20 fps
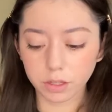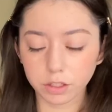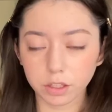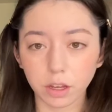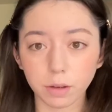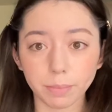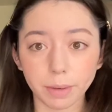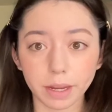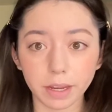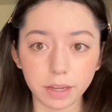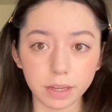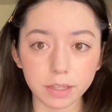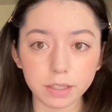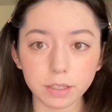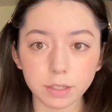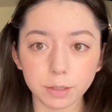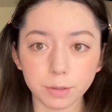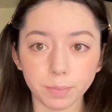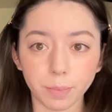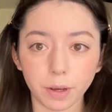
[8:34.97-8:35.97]
So my
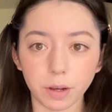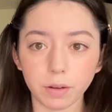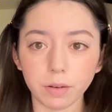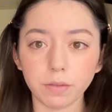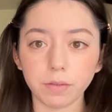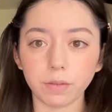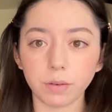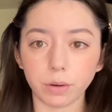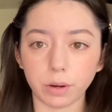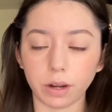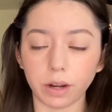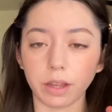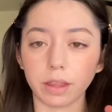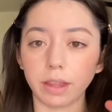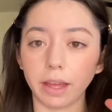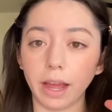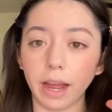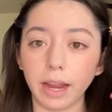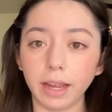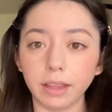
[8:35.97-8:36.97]
inspo for
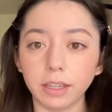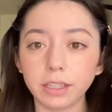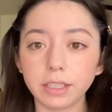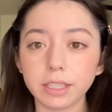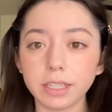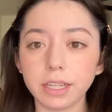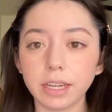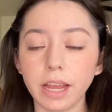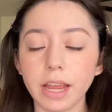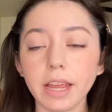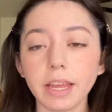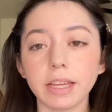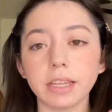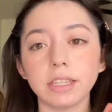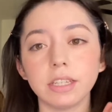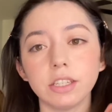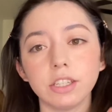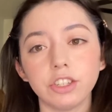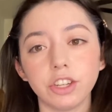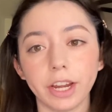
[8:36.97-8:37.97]
the eye look today
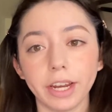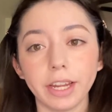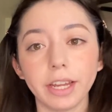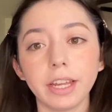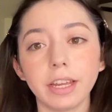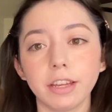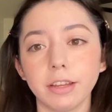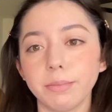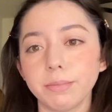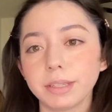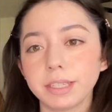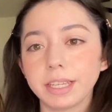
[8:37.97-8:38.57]
is Jennie Kim's